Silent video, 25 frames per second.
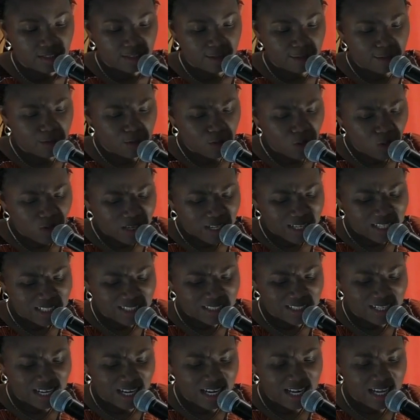If you look
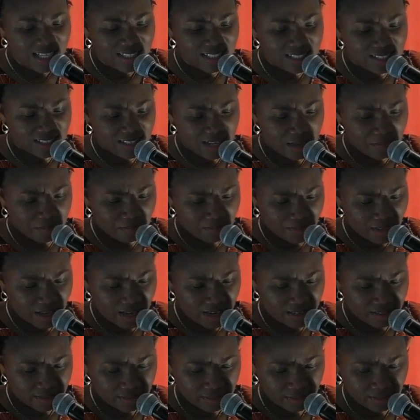at let them
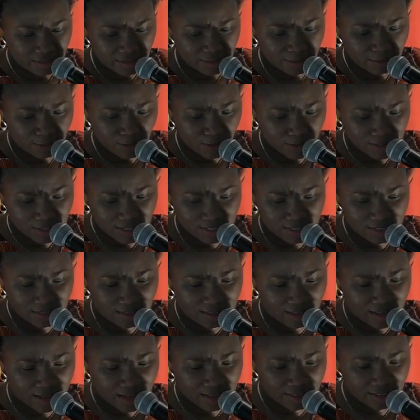there, if you're
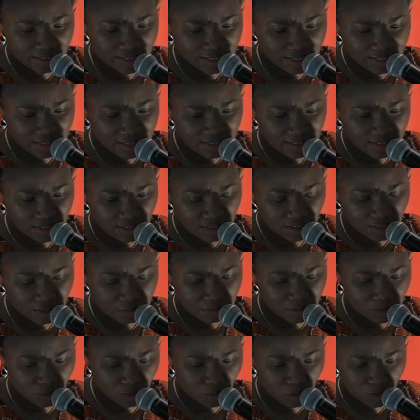still there, Genesis
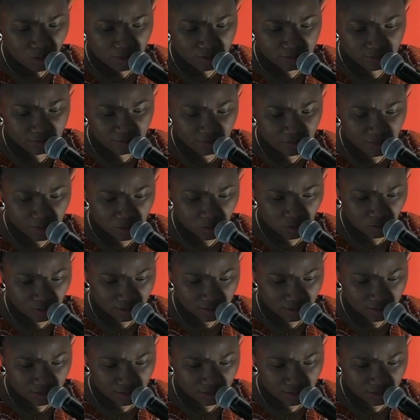chapter 1, verse